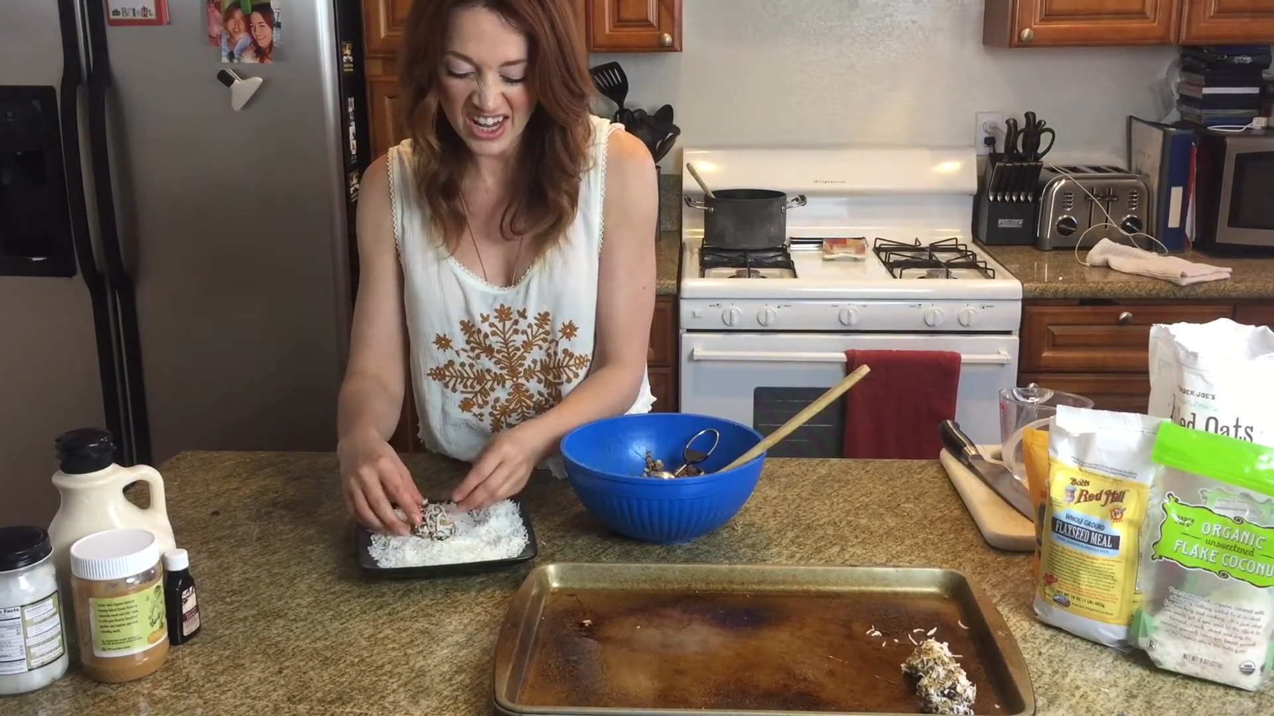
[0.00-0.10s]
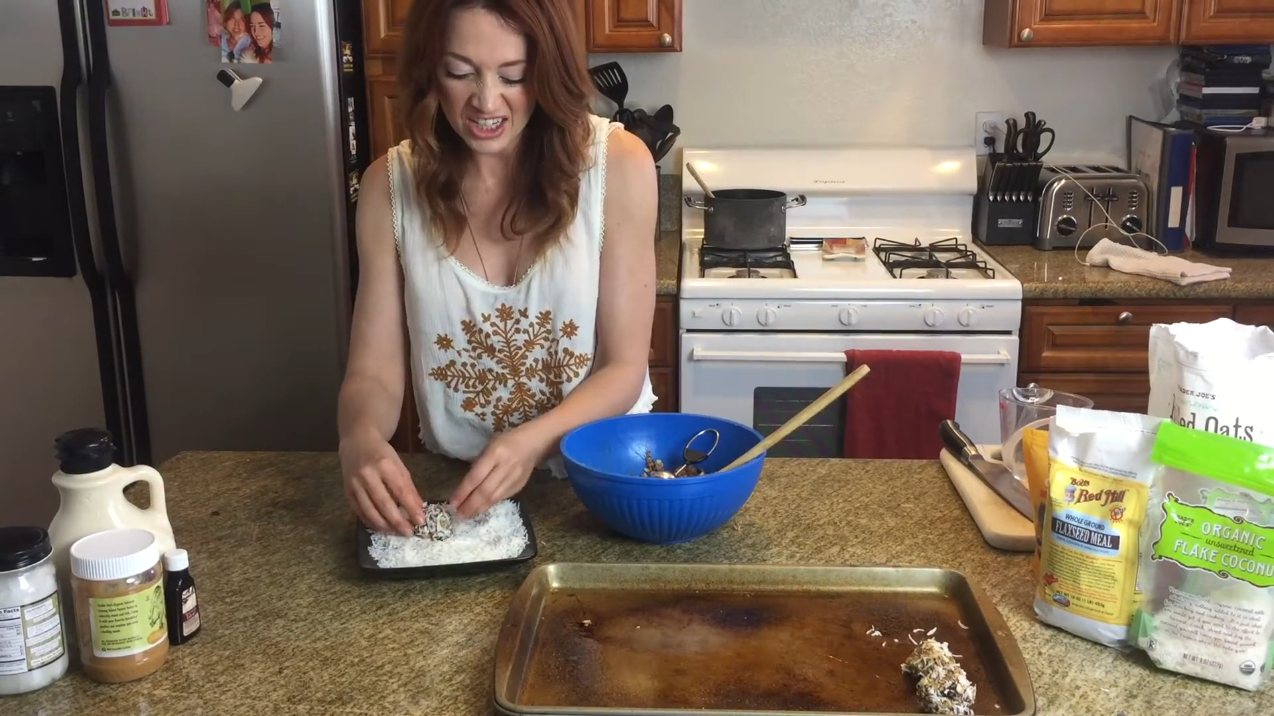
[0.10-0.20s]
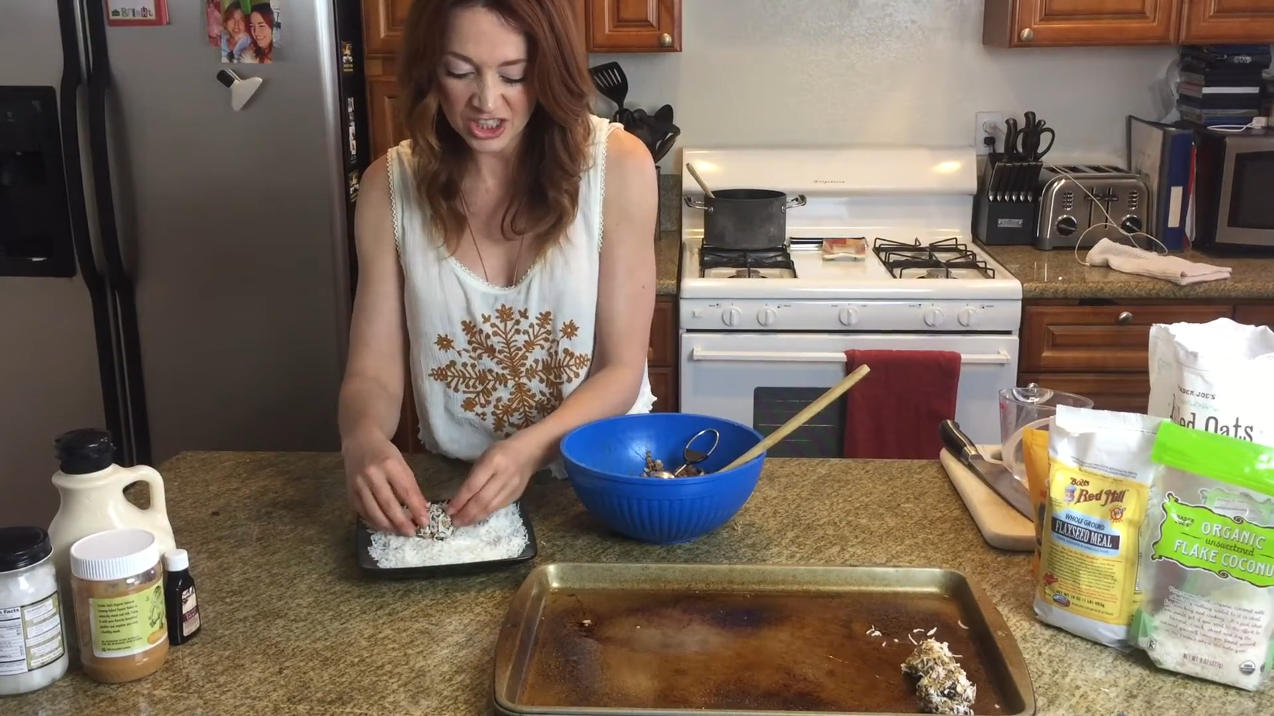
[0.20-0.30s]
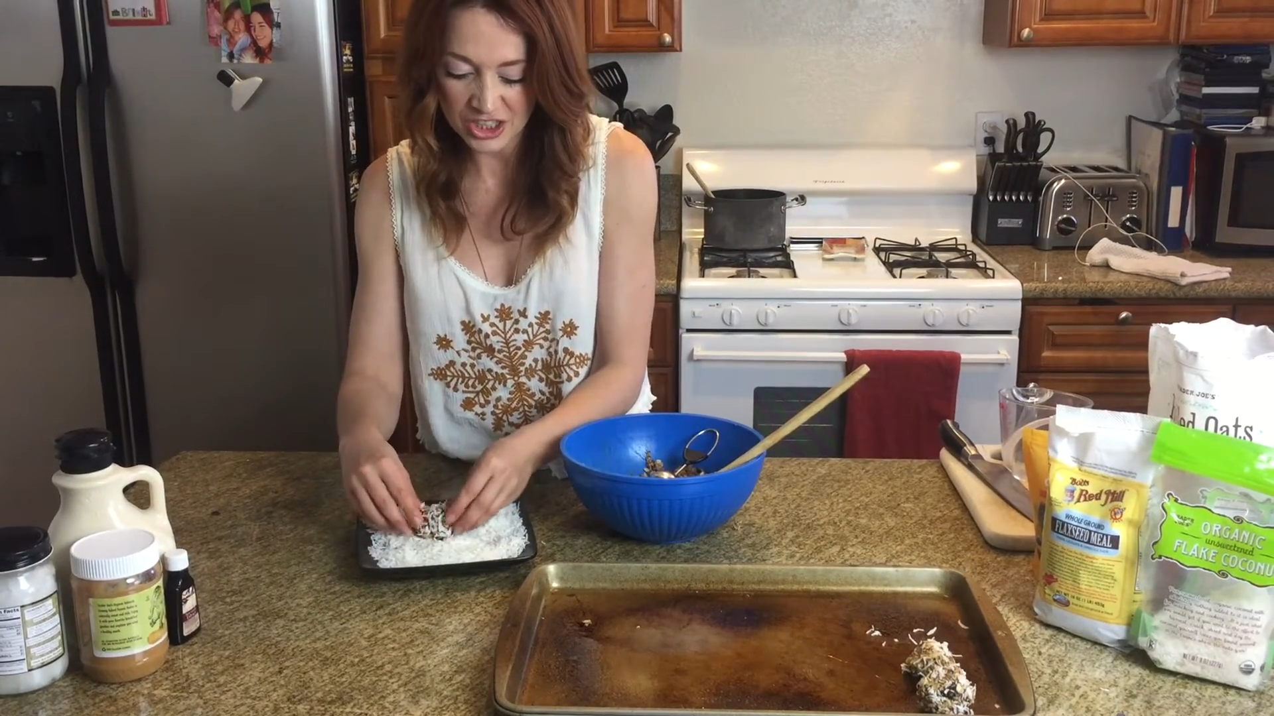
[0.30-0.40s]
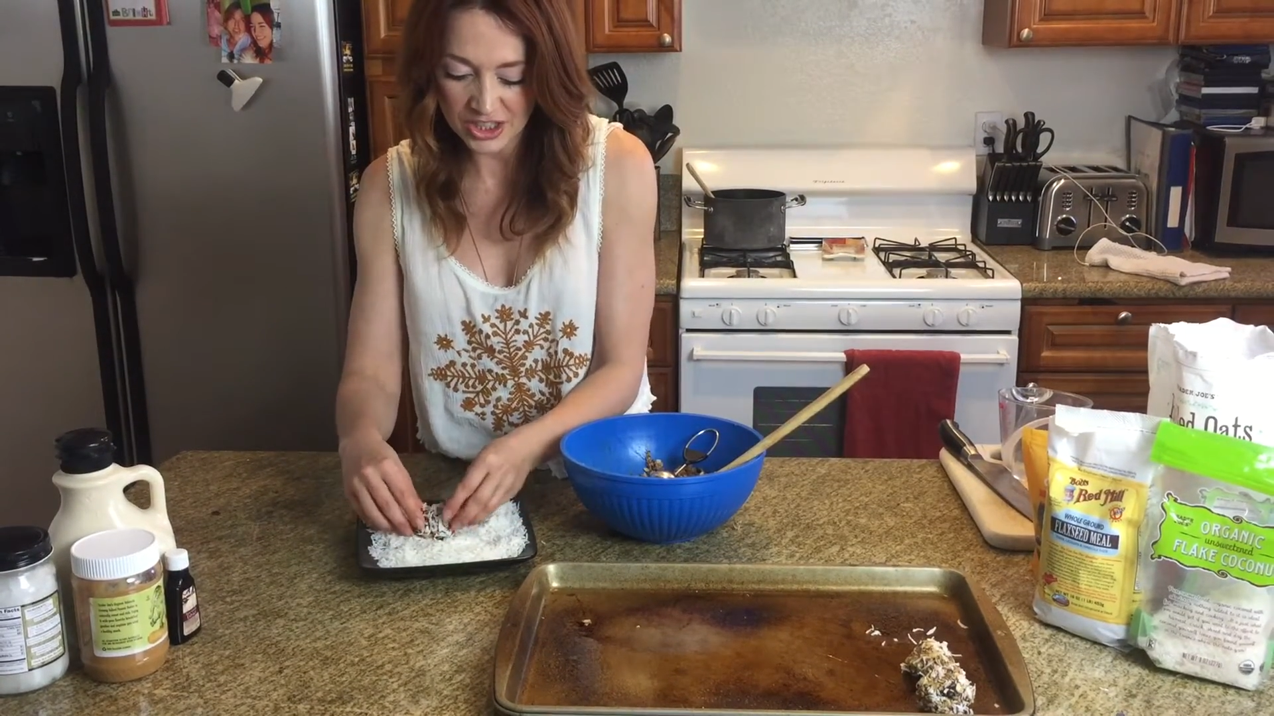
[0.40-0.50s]

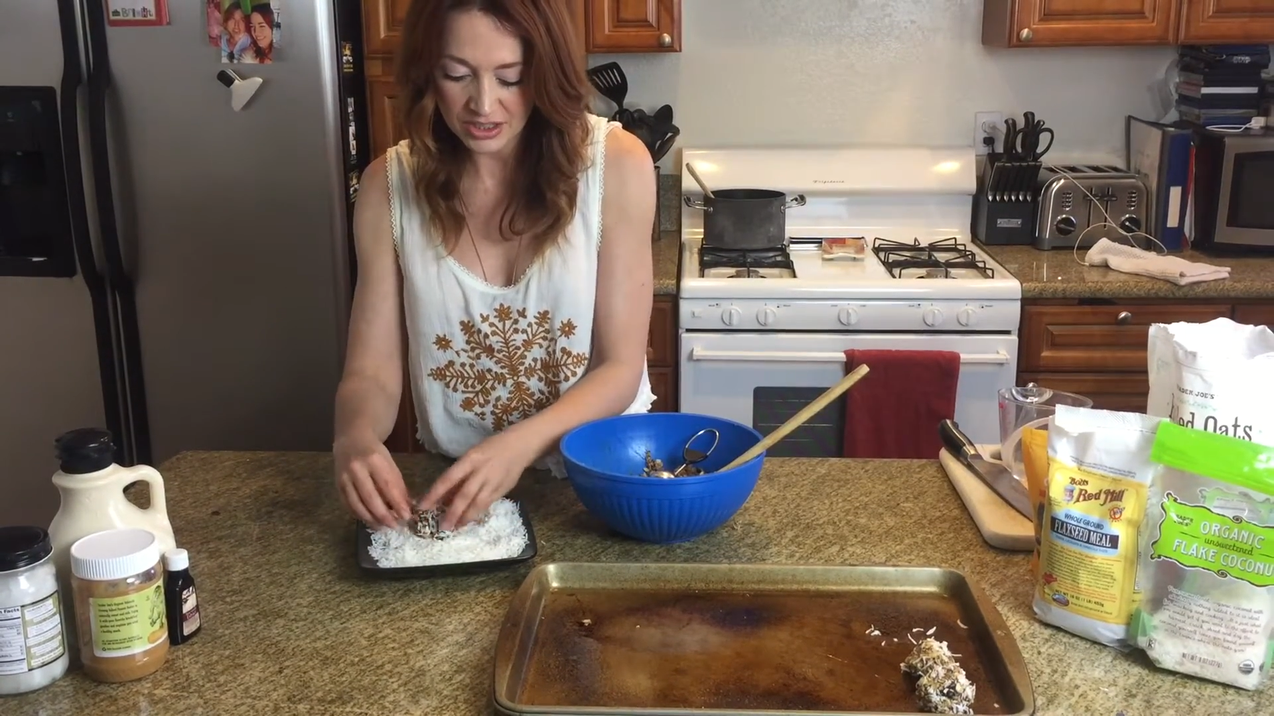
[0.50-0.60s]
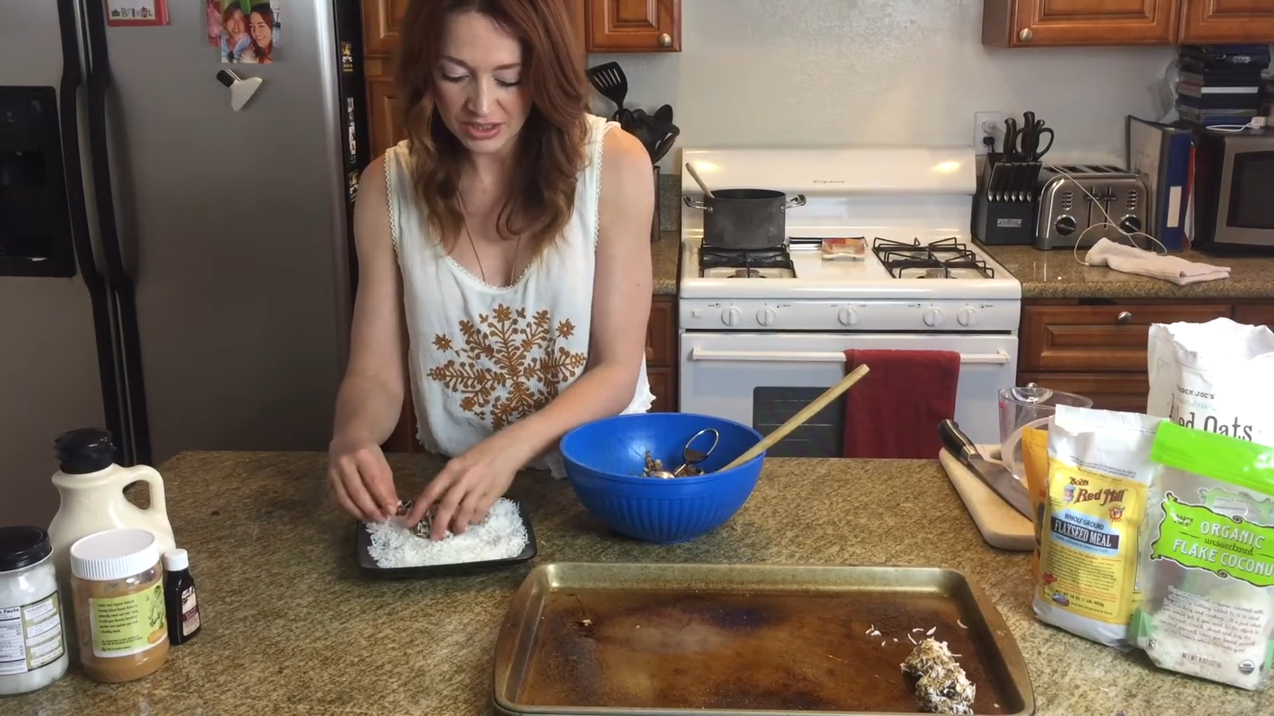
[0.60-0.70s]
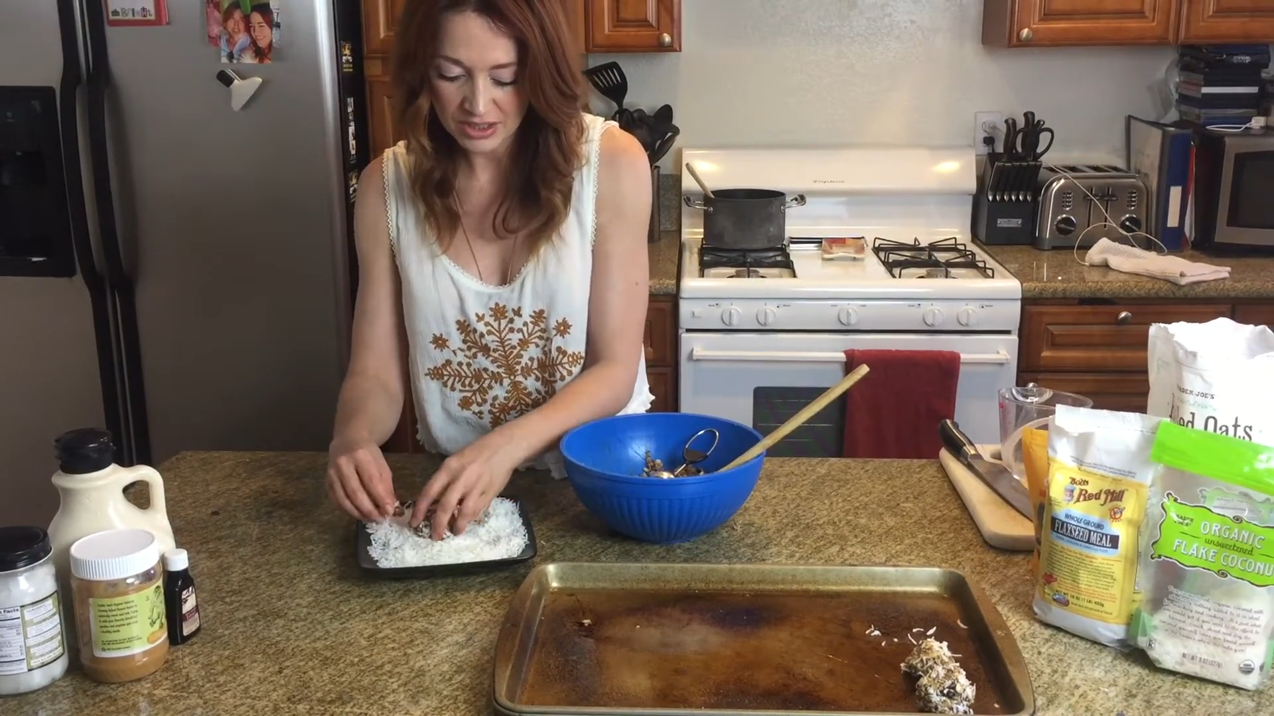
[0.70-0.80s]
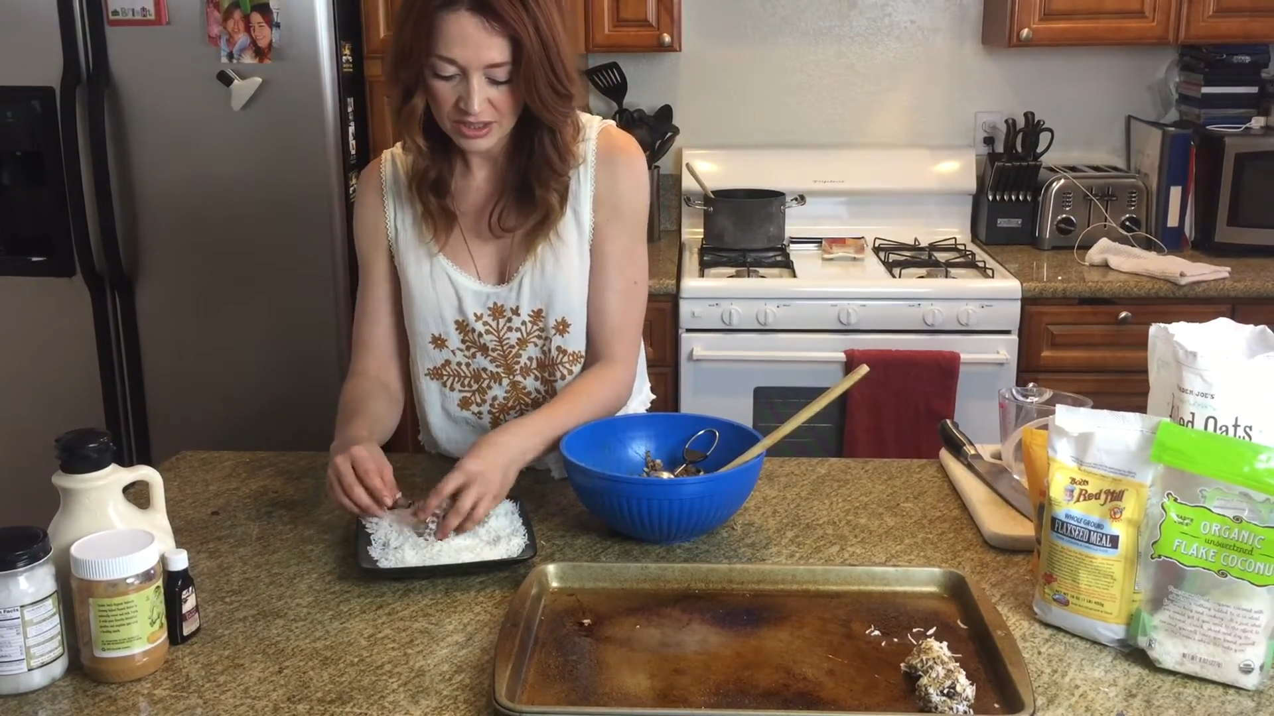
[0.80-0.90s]
texture